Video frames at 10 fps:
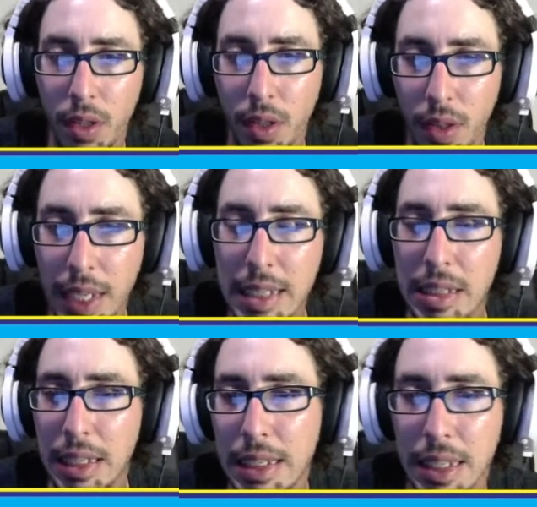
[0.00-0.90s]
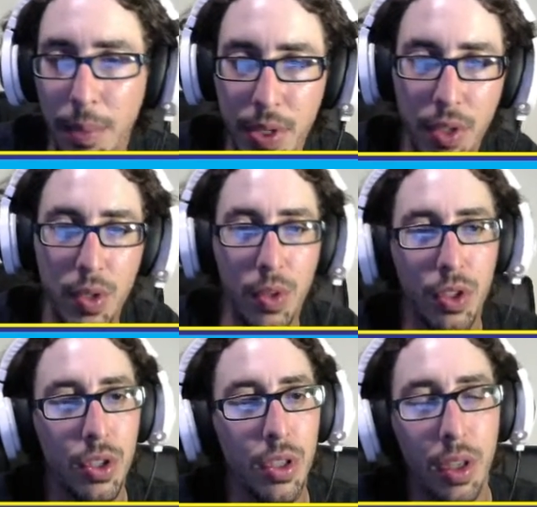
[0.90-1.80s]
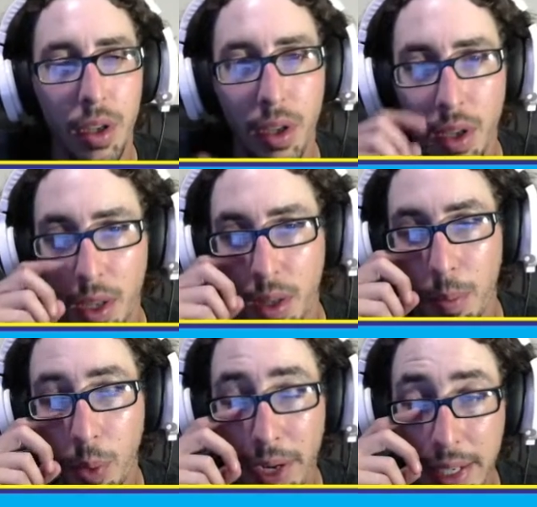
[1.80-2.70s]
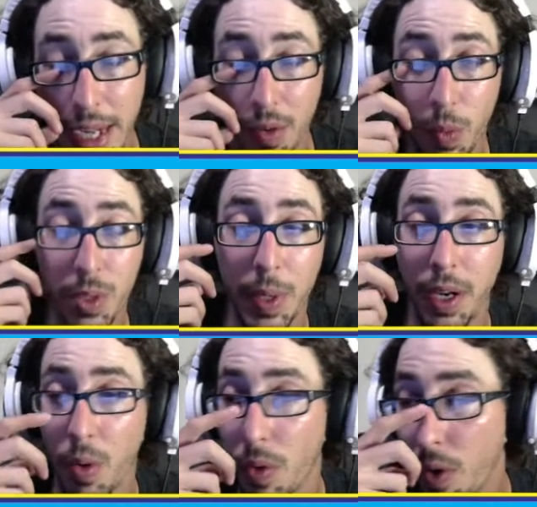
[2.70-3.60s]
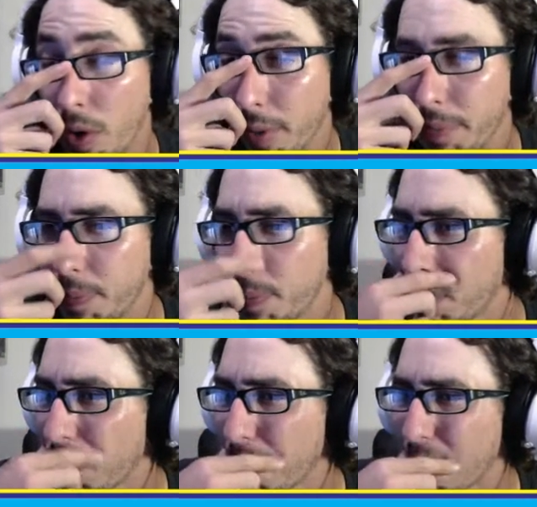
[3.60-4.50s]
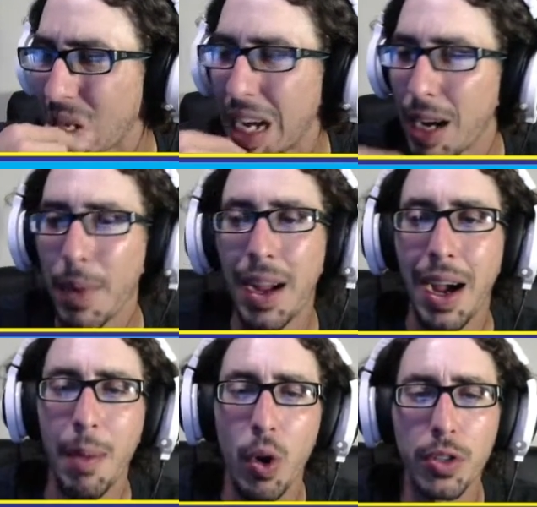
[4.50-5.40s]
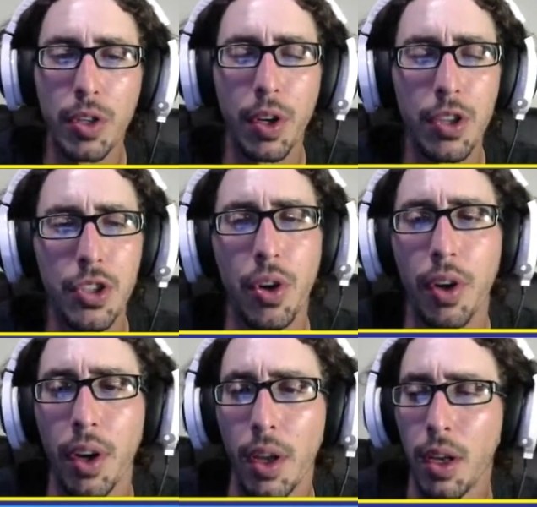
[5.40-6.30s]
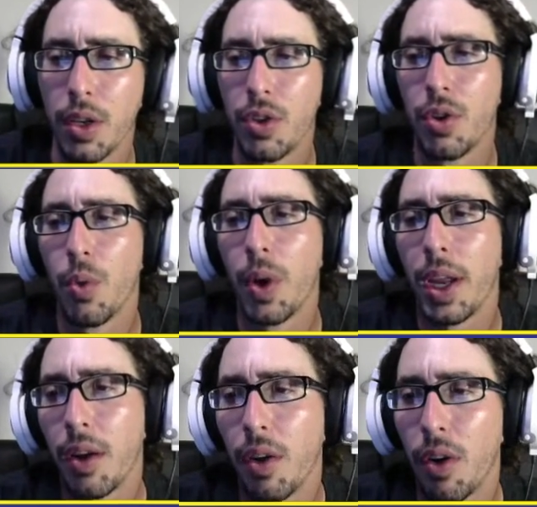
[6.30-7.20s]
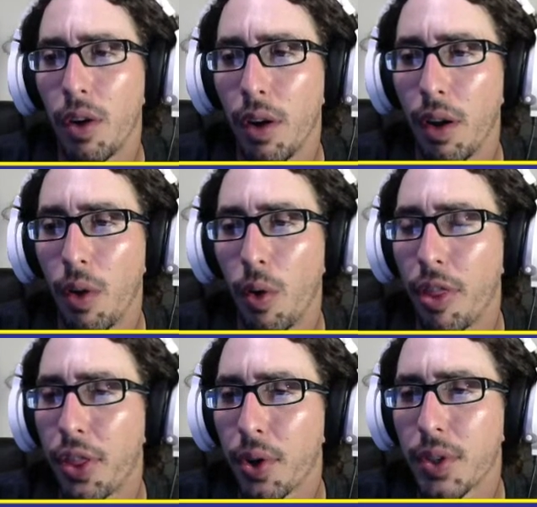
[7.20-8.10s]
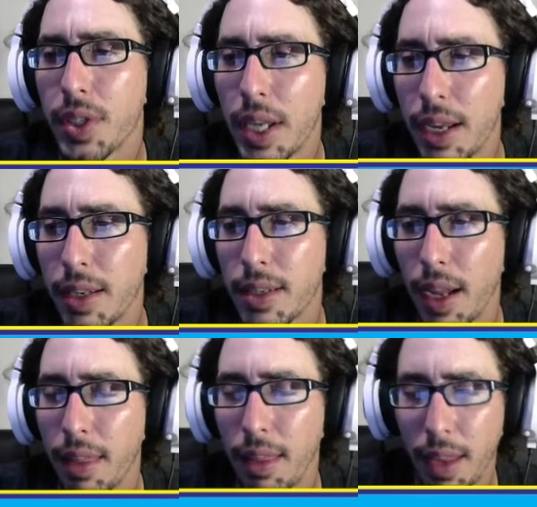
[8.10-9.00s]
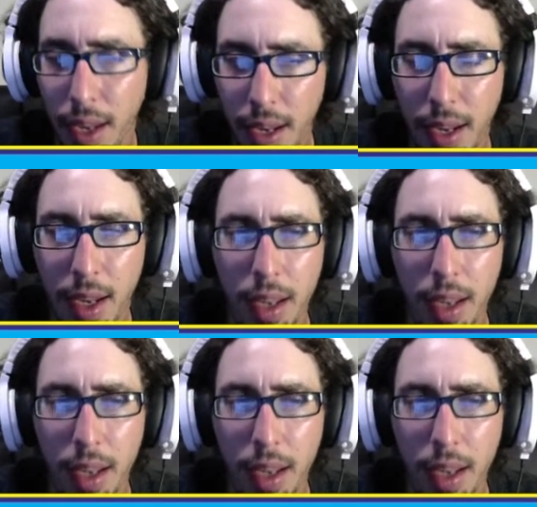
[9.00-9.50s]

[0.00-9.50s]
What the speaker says: these episodes are just the breakdown of what's been going on. I'm also going to start doing on Thursdays, I think,